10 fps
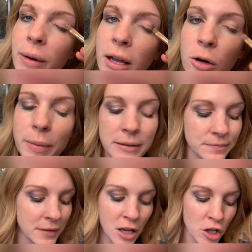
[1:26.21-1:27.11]
open,
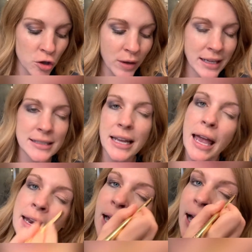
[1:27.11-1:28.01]
you can't see
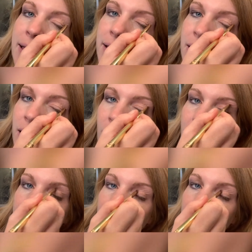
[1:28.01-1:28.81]
any eyelid at all.